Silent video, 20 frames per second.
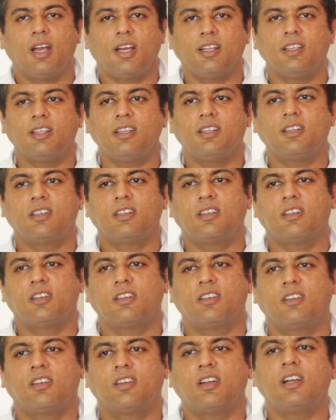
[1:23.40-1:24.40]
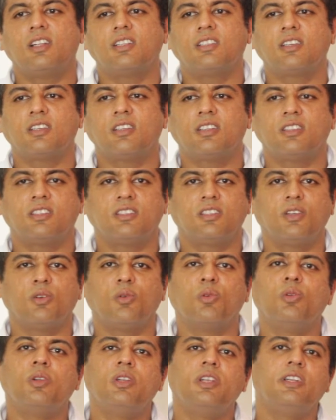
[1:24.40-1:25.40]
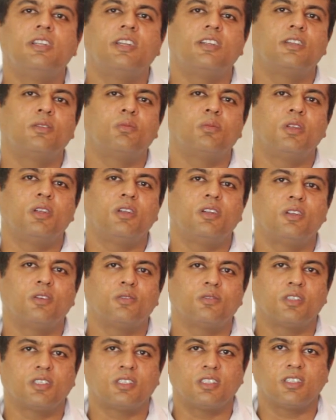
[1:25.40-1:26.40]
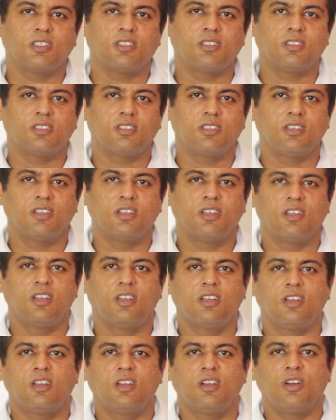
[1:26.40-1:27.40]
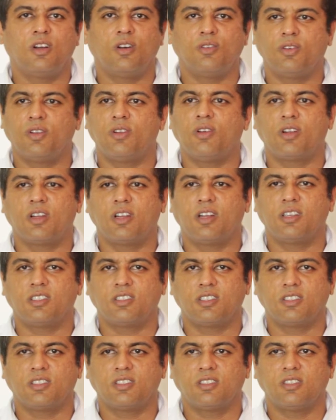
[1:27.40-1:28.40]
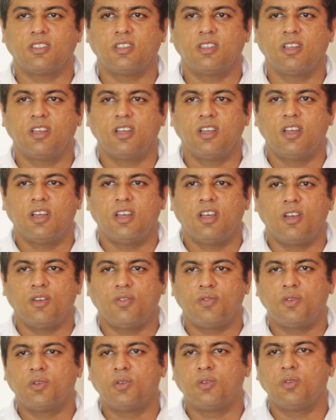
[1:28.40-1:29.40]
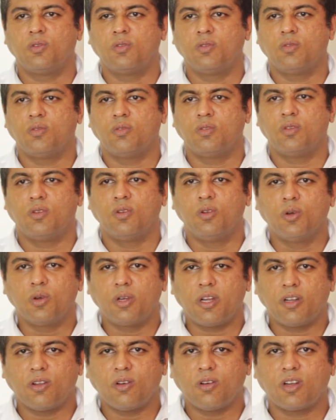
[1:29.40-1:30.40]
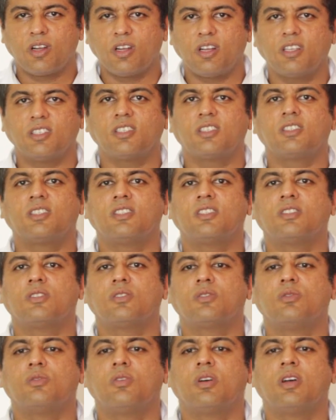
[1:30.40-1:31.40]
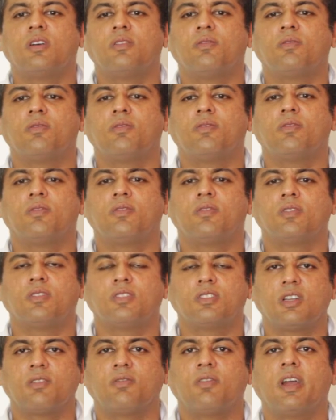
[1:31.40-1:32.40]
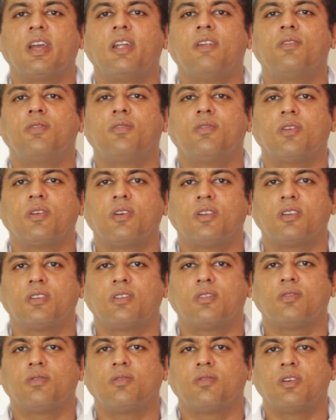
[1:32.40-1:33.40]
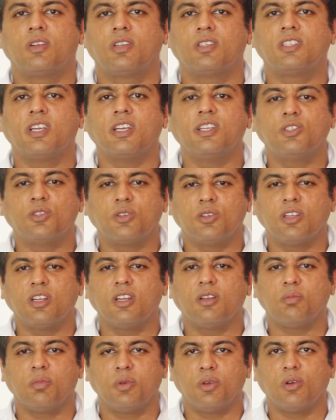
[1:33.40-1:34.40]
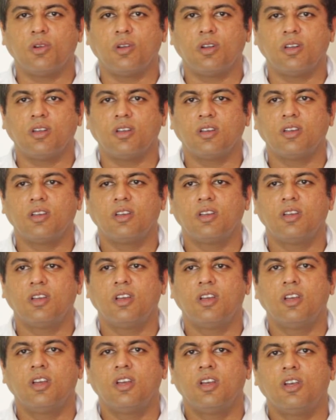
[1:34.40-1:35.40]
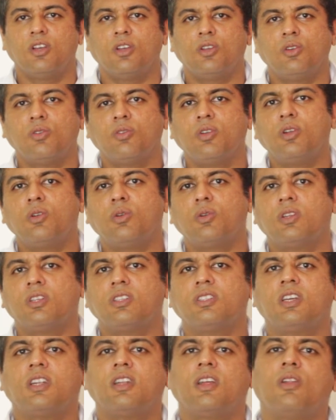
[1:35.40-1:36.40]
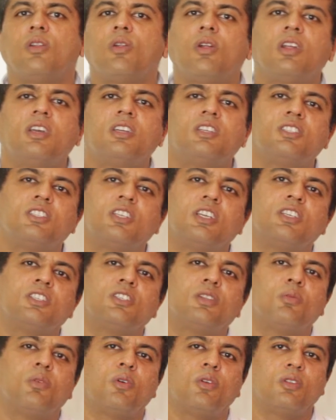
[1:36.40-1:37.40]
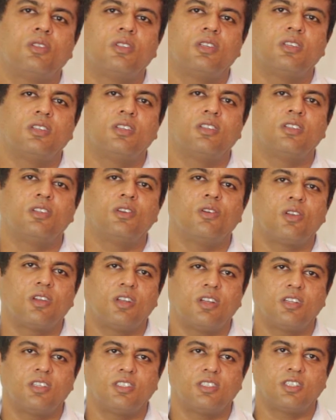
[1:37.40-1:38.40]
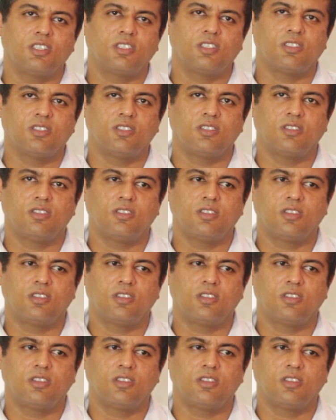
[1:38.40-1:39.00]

I think culture is the only determinant of success of an organization. If you look at organizations who have survived for a century and beyond, you will notice that a lot has changed about the organization.